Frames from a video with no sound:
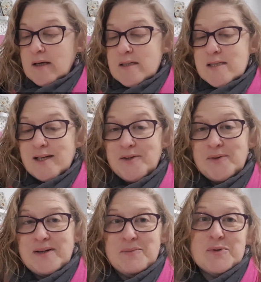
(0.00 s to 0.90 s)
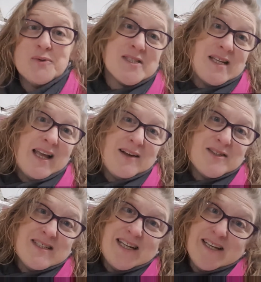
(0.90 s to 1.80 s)
So we'll see how
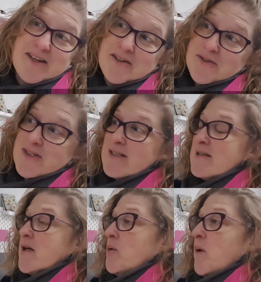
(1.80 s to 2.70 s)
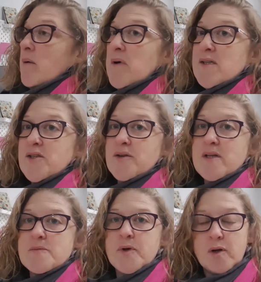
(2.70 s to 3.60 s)
today goes. So what I might do
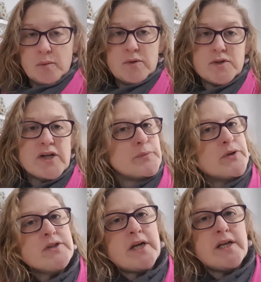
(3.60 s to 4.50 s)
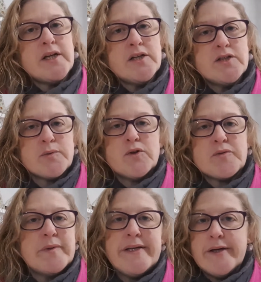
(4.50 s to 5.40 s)
is put you up on a tripod and you can just
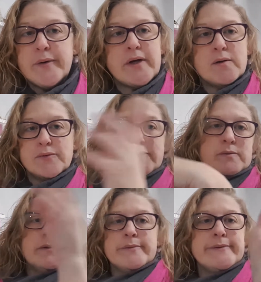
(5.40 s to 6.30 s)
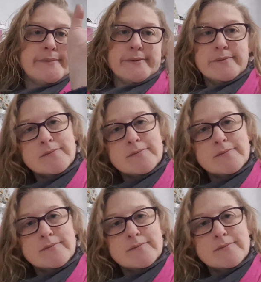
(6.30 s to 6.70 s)
watch me going.